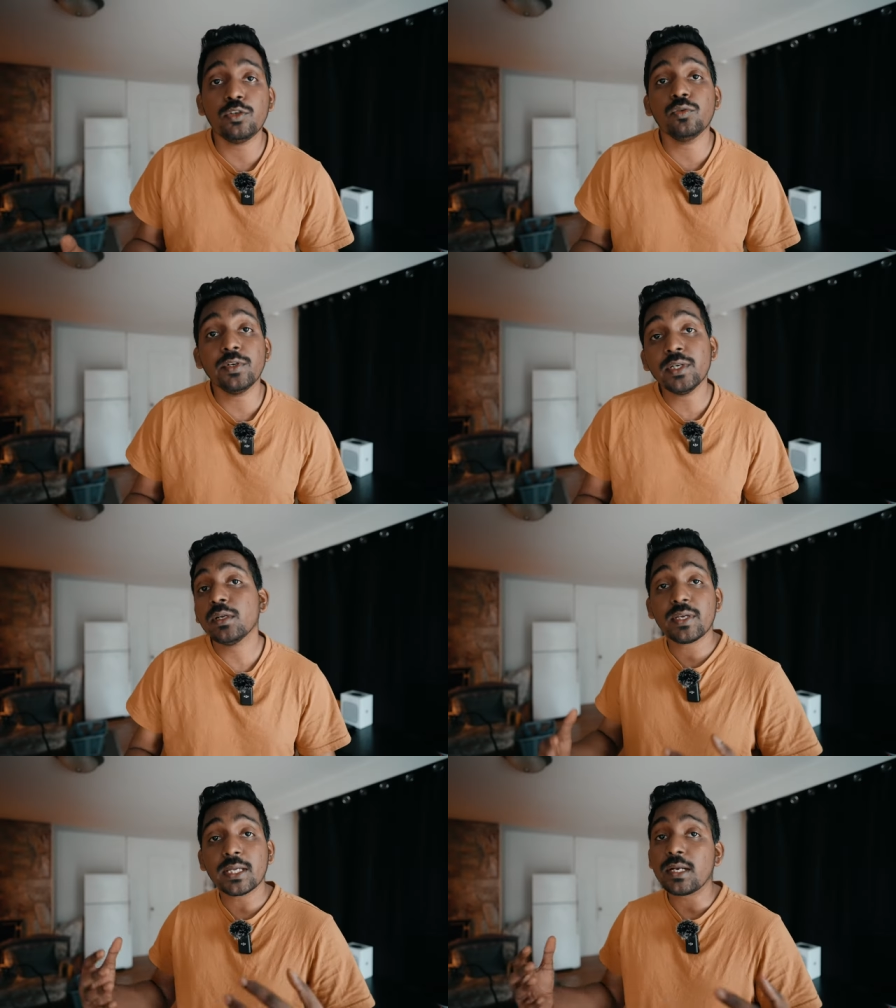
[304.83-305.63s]
we do
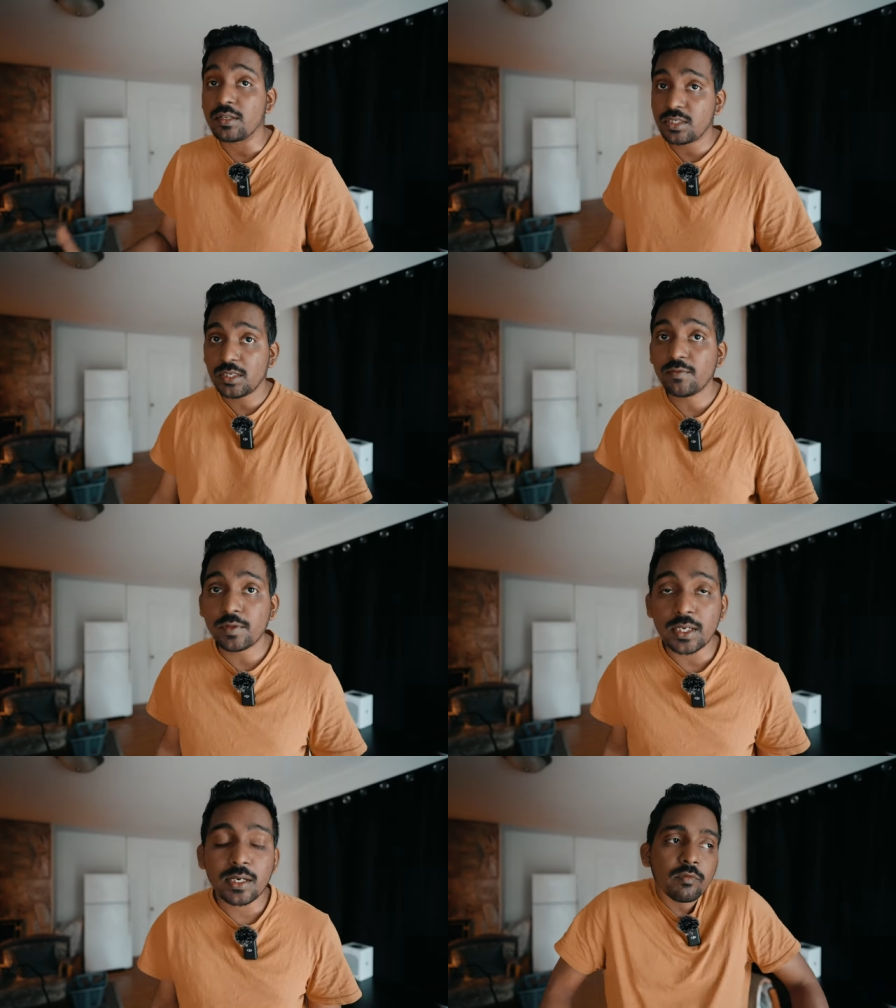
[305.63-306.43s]
it we can achieve
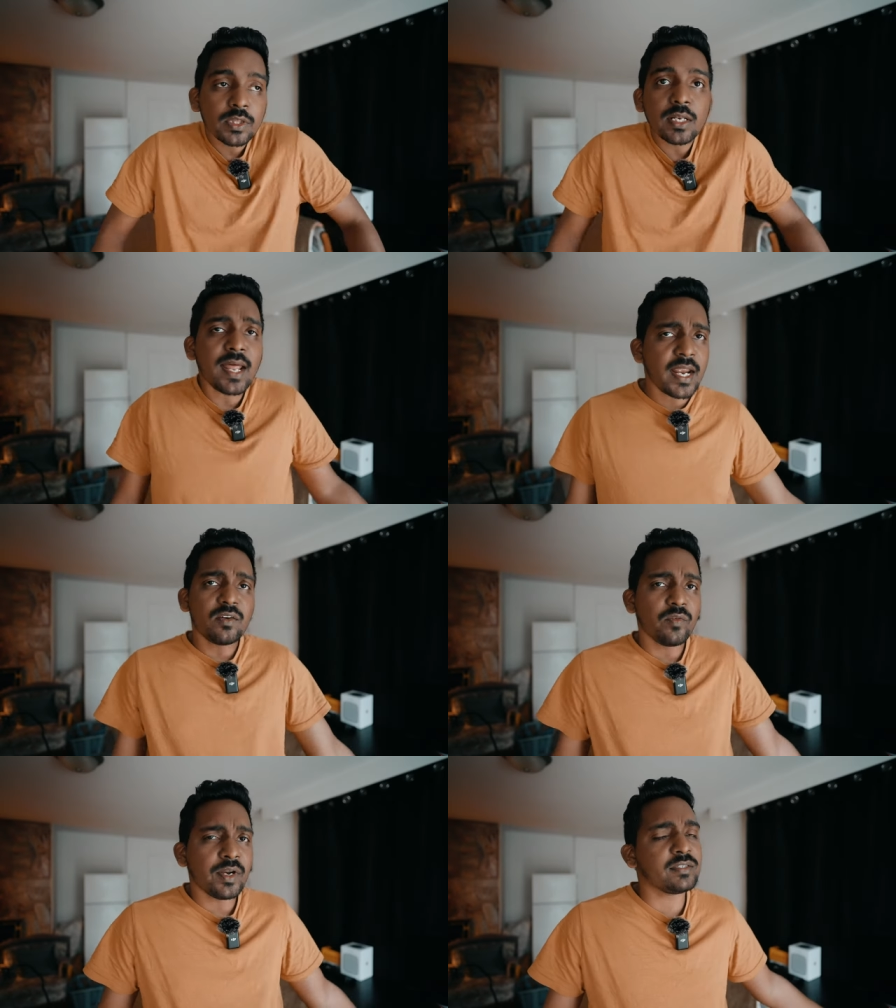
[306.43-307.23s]
that with a
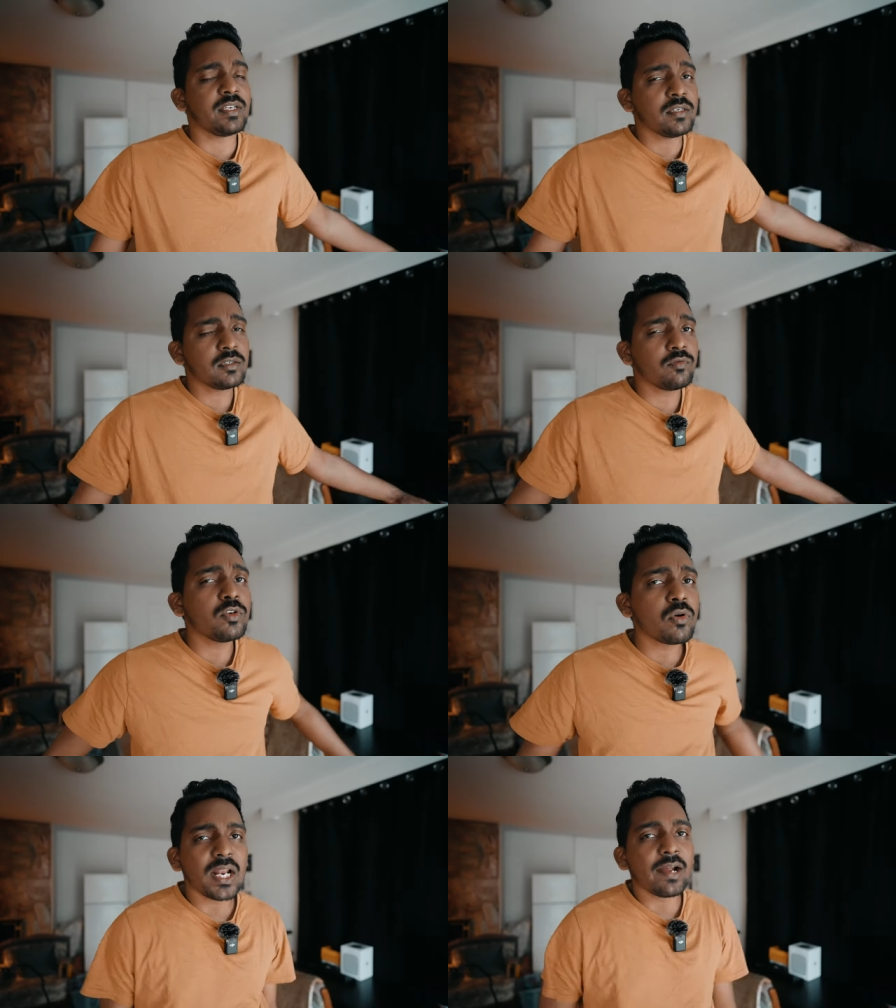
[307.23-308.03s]
lightweight sense
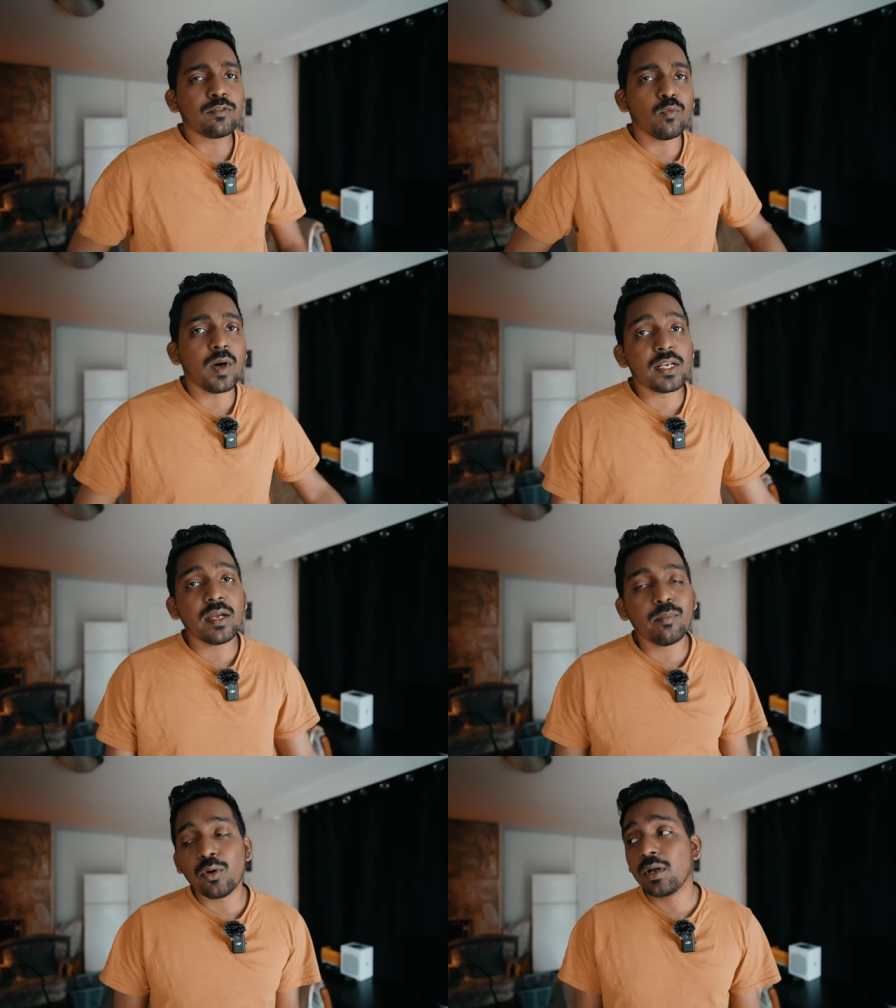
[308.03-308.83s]
we don't have to
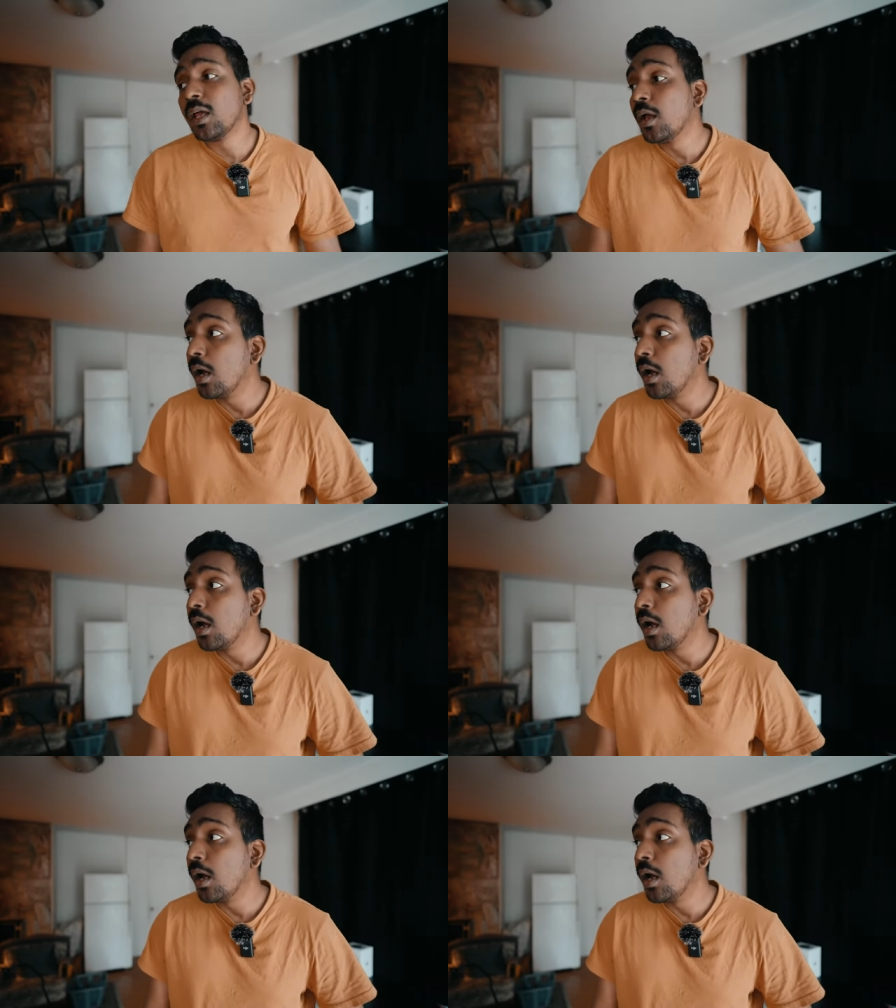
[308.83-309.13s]
worry about